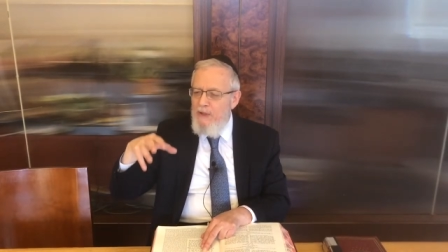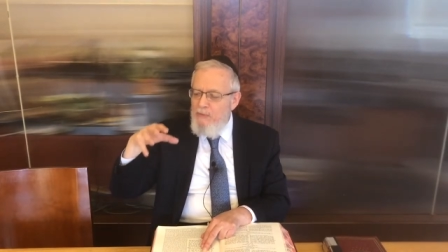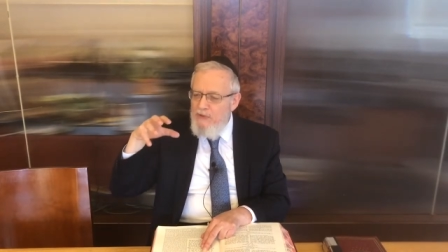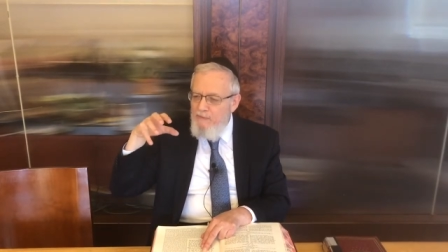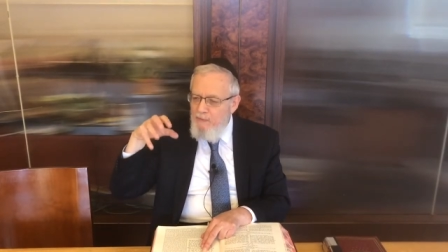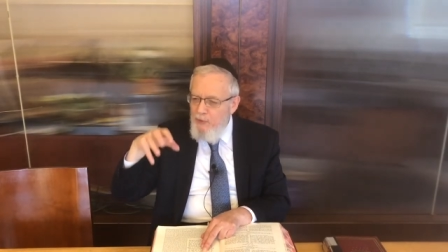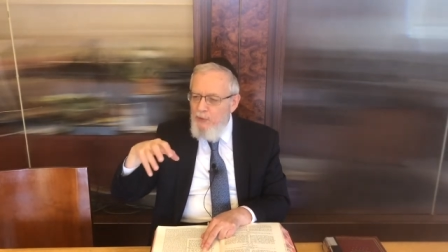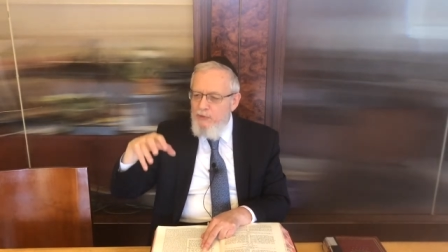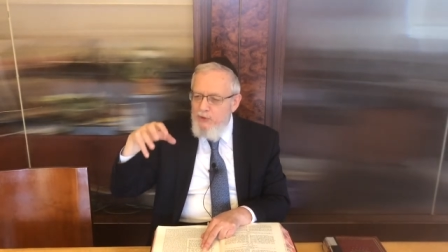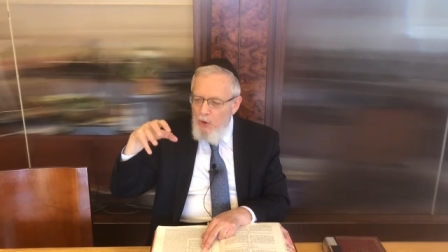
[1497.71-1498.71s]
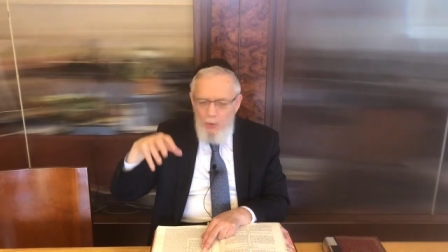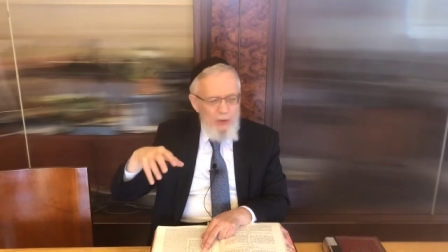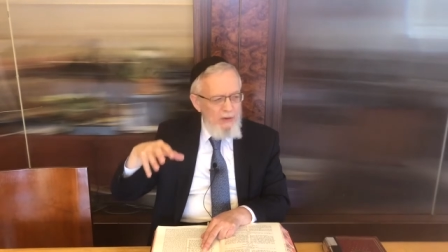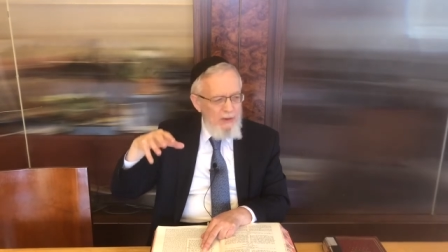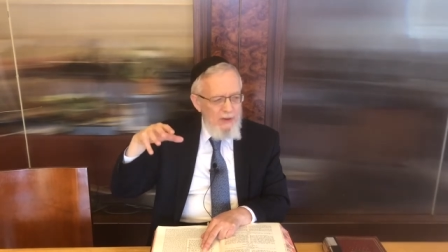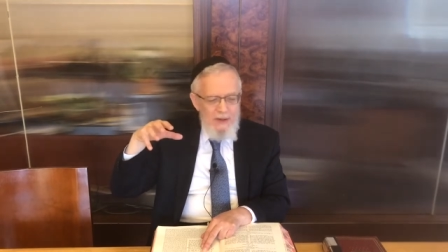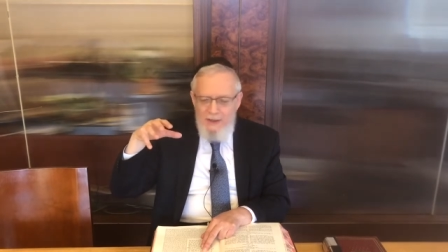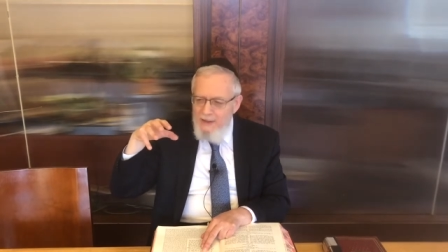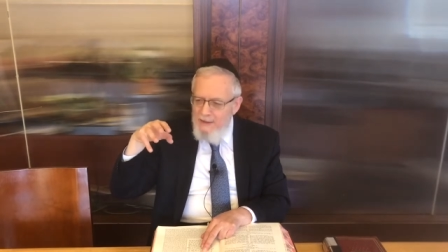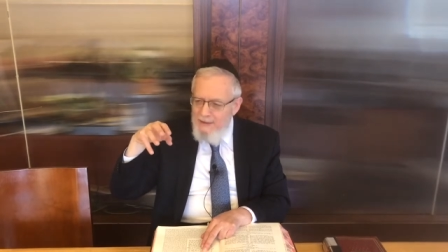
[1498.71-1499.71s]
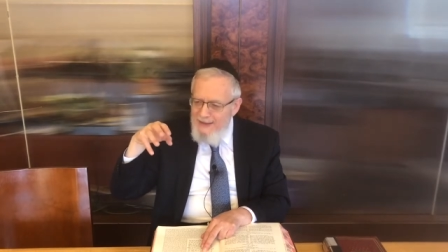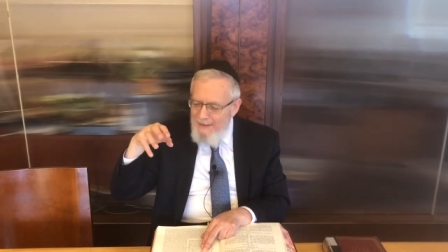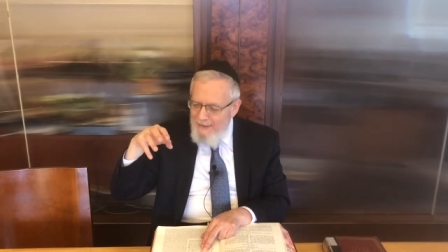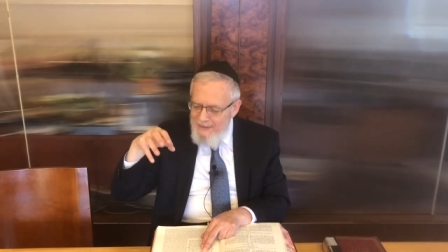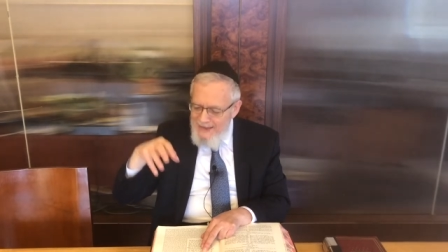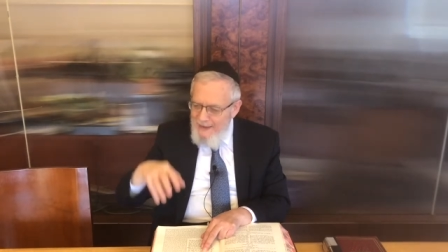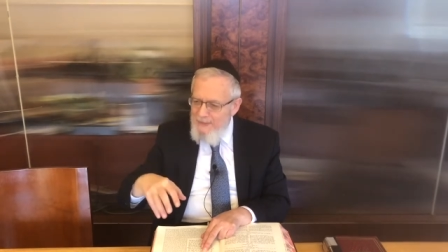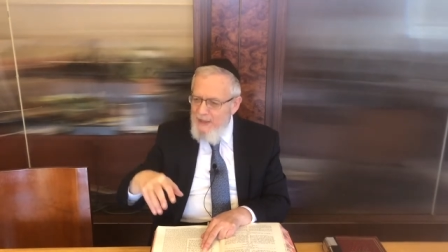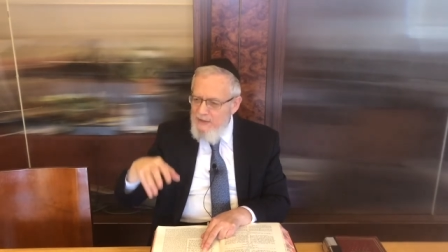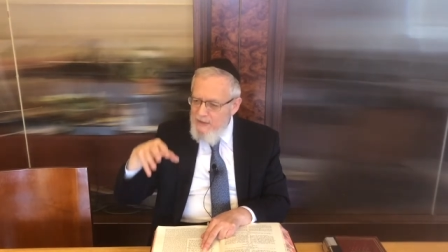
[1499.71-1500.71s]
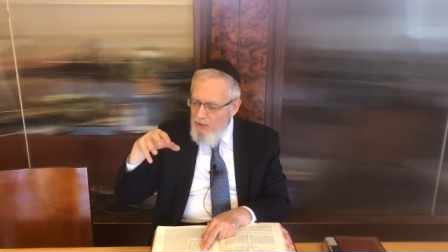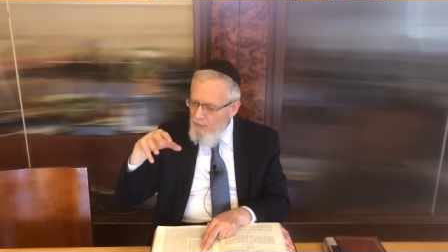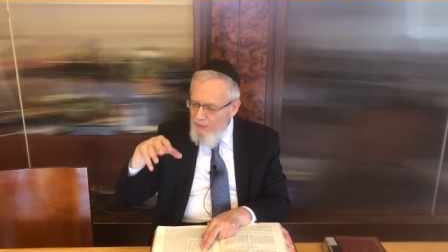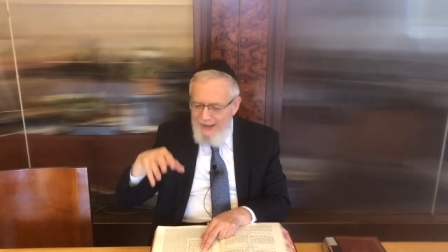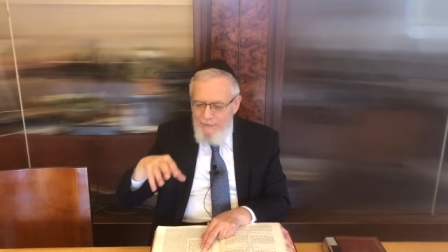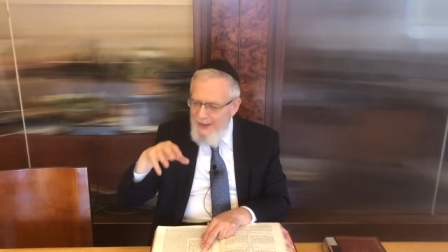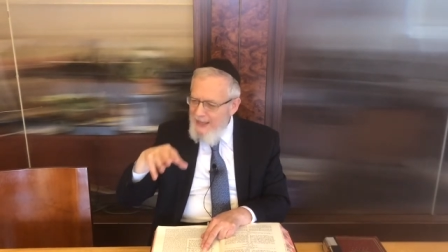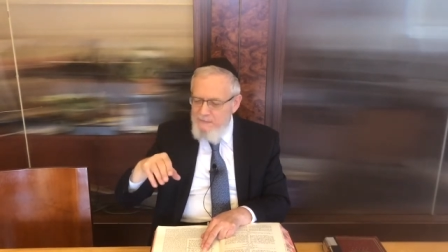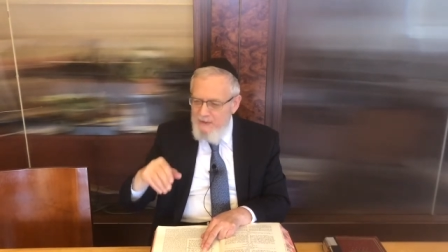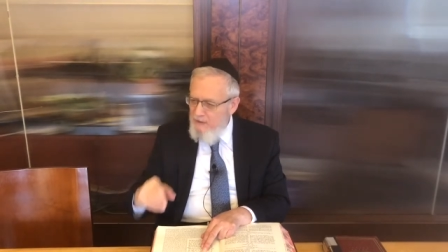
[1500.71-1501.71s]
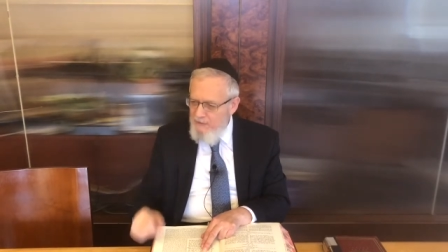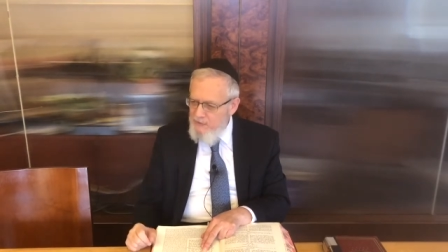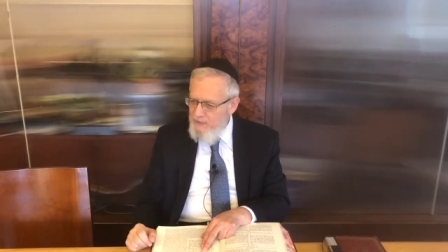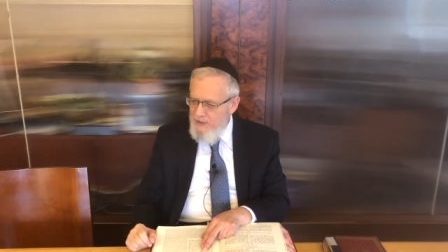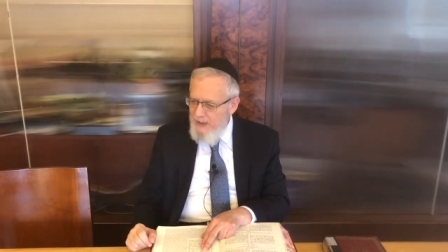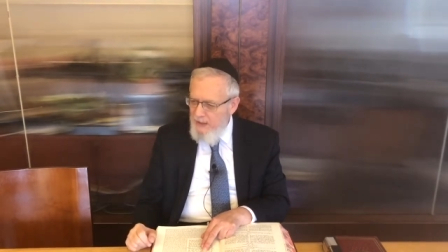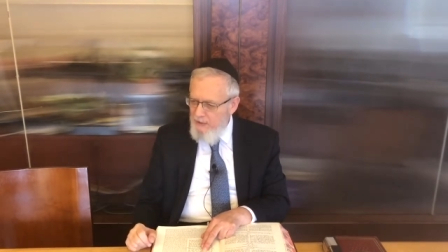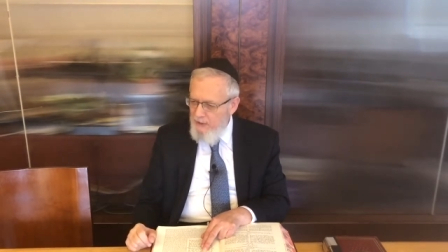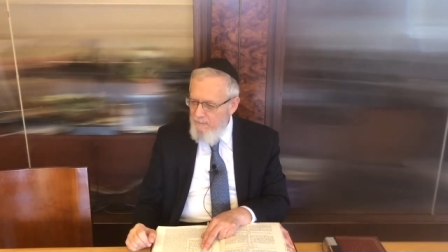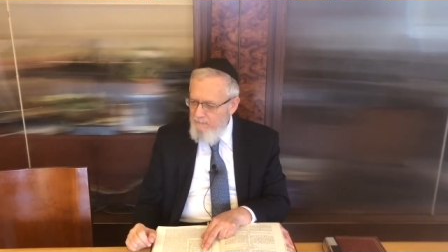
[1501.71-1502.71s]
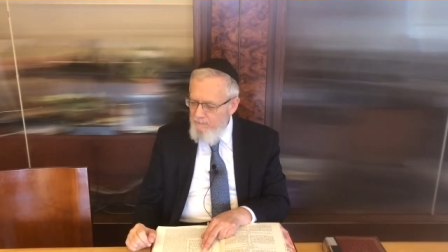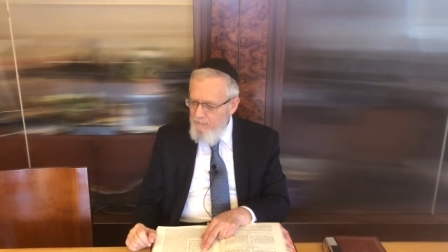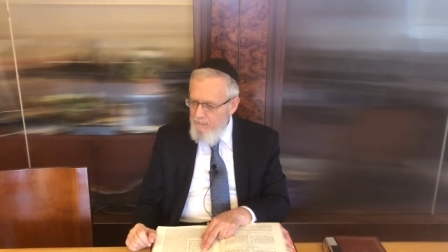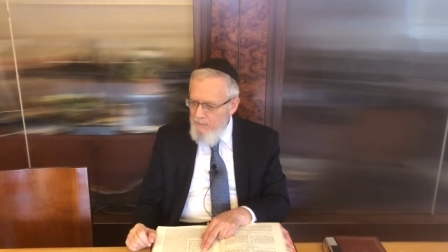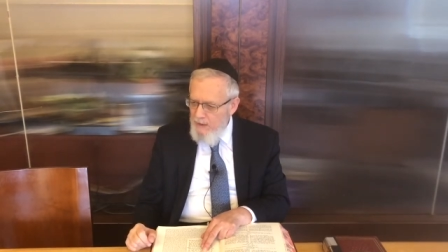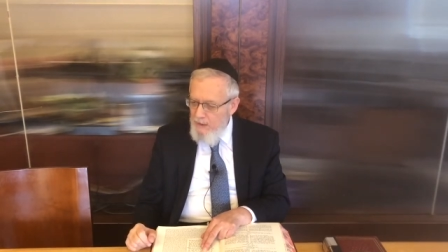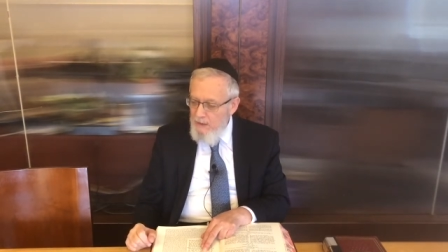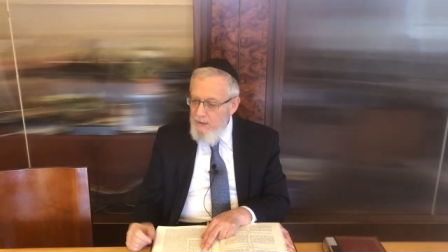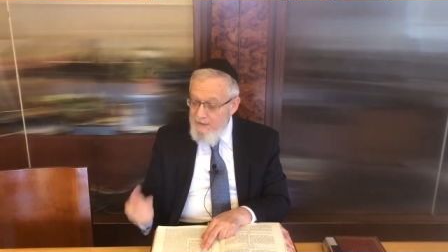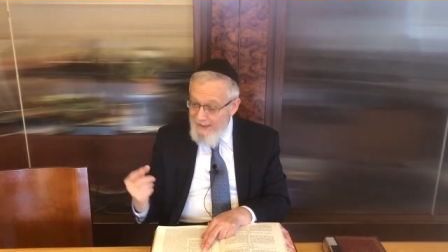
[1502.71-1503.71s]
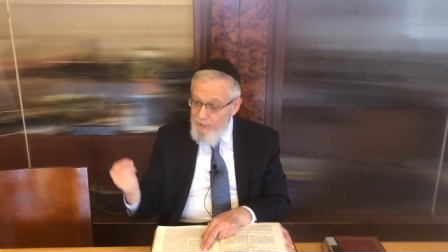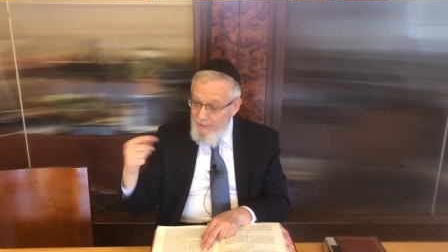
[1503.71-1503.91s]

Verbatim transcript: He was in full, total do- dominance over every aspect of his physicality. So that's